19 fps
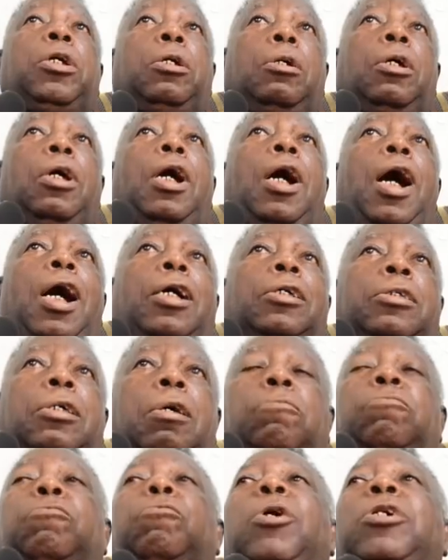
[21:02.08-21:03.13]

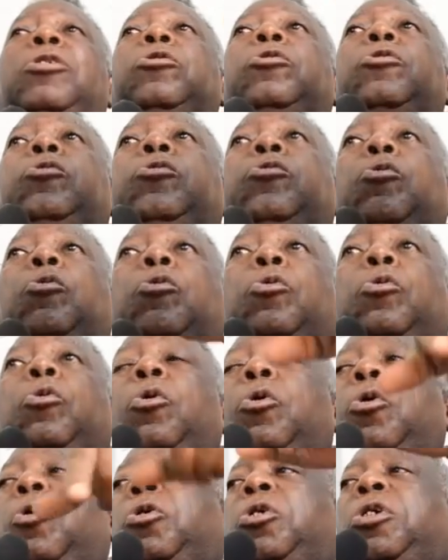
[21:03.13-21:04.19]
herself went to
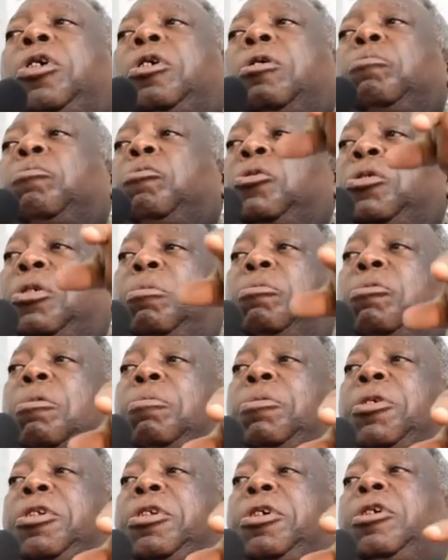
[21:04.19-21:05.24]
the Muslim
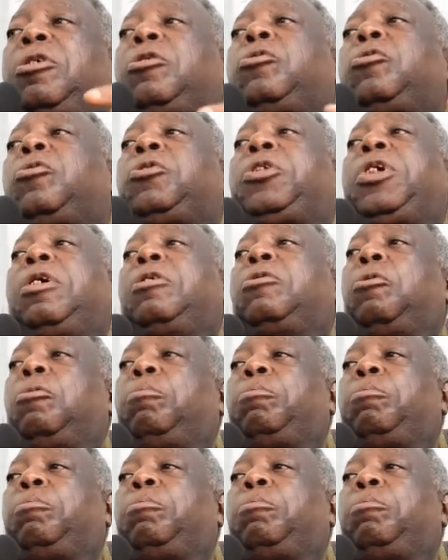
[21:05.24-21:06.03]
community to